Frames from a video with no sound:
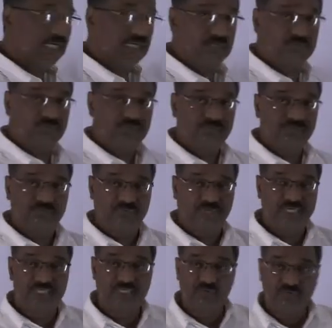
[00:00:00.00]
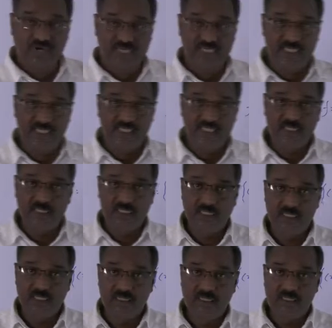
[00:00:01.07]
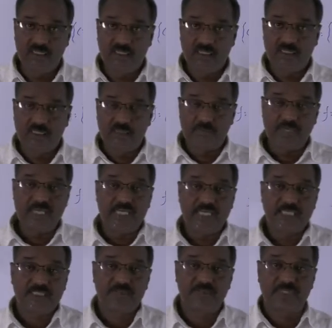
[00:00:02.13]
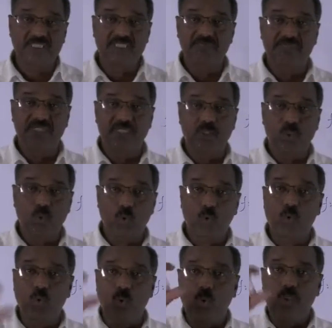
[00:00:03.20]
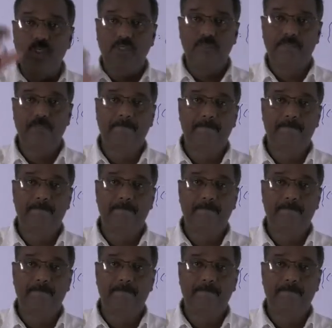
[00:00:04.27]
can find y by a specific rule,